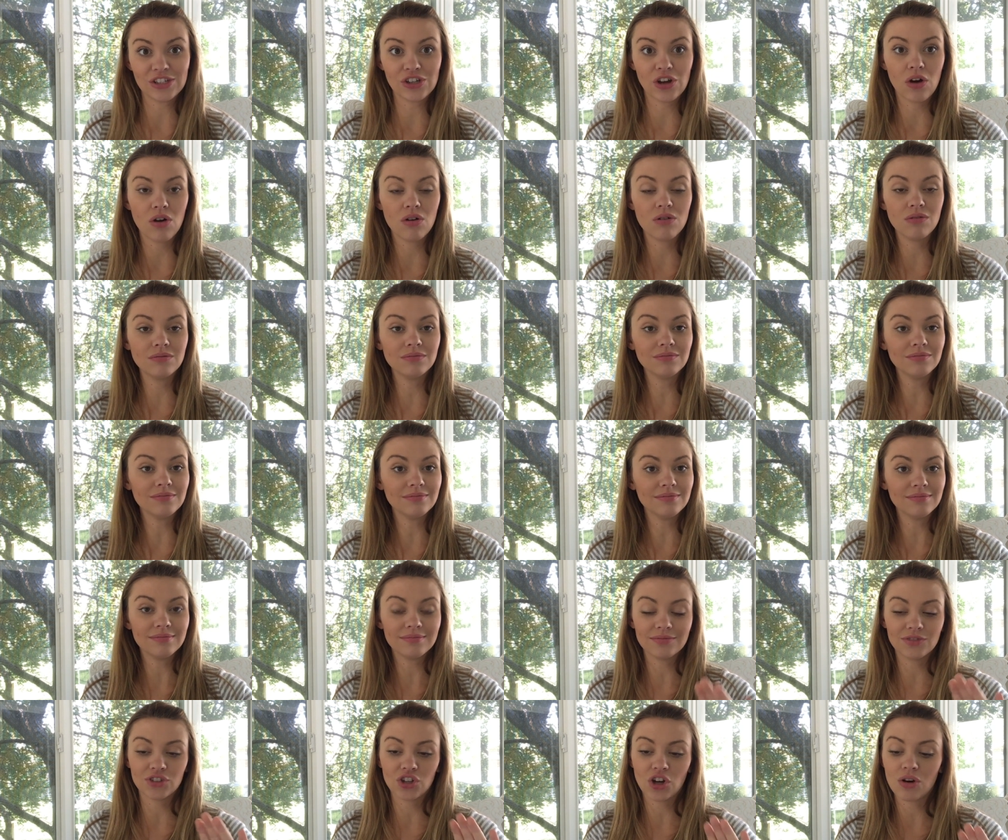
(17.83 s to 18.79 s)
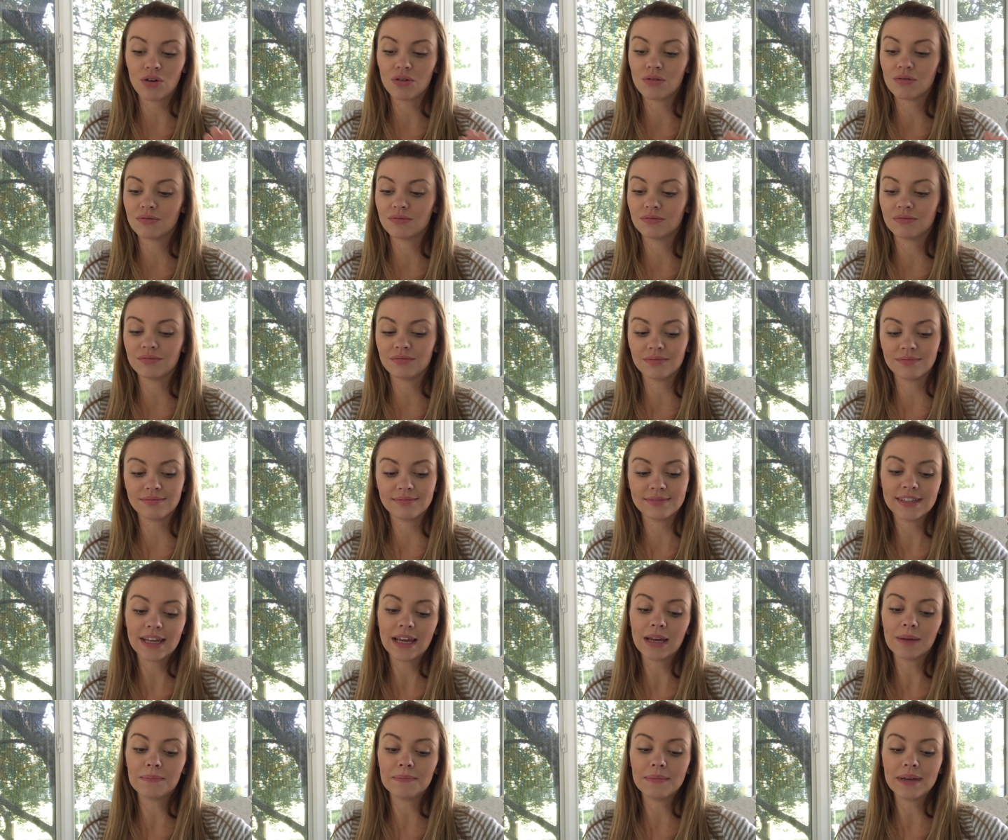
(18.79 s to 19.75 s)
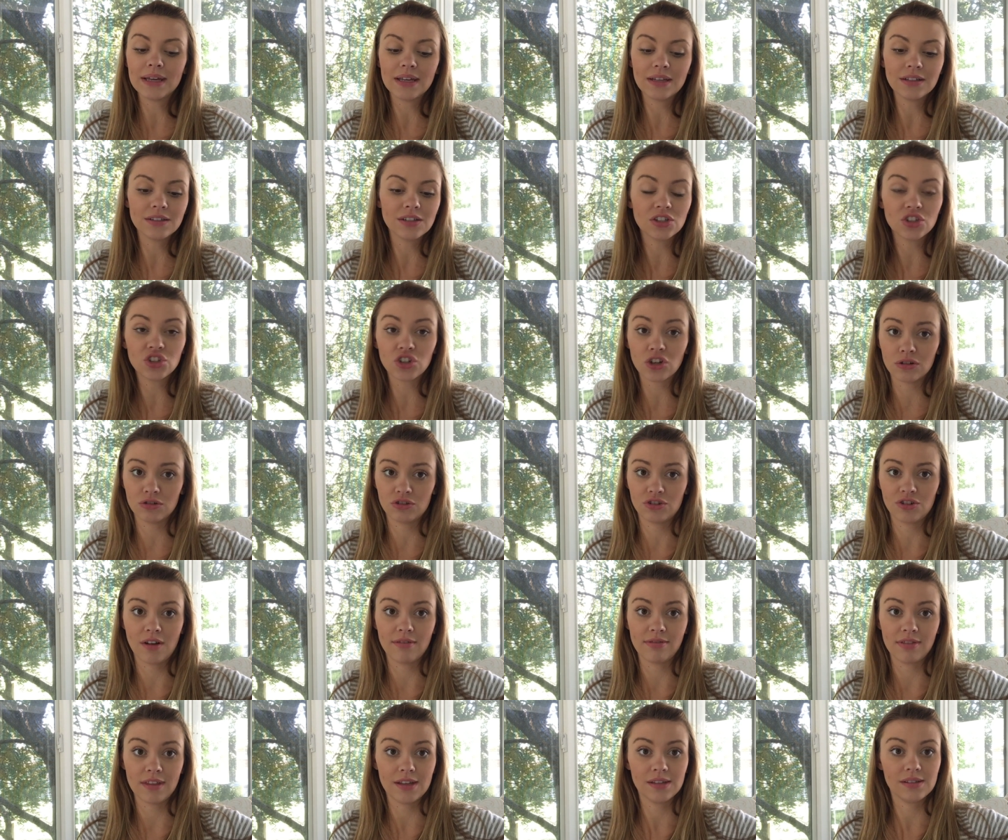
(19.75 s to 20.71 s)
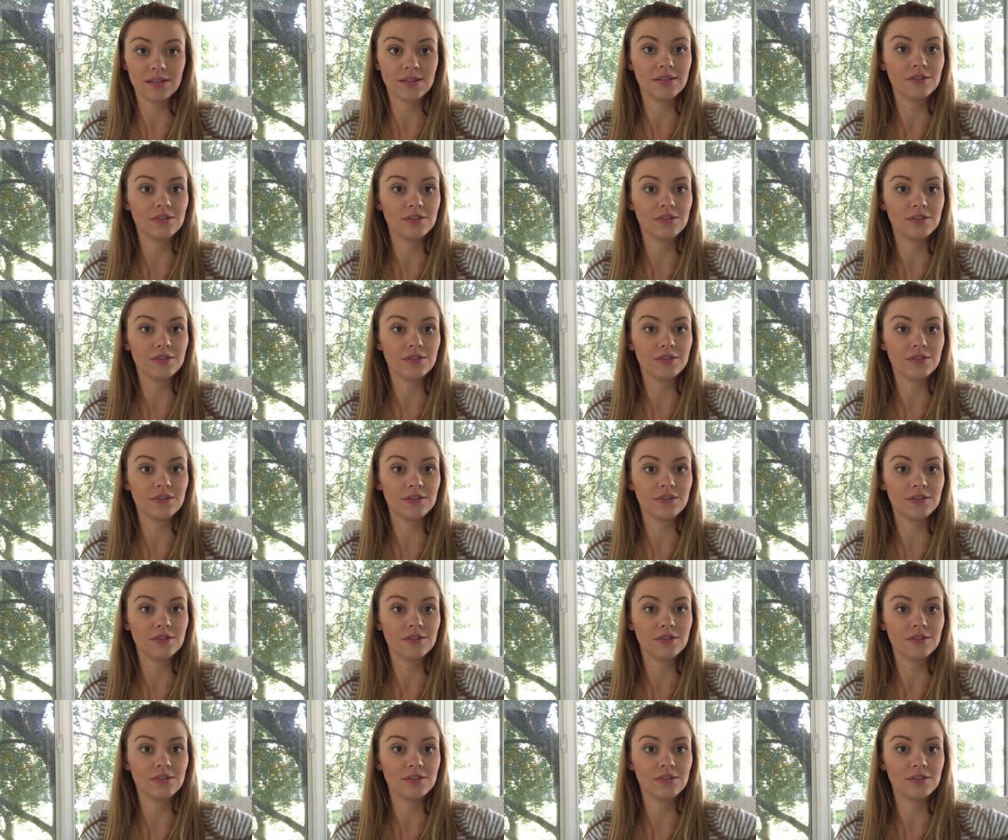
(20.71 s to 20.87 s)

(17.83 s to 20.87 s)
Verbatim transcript: Don't, don't take me to church on this.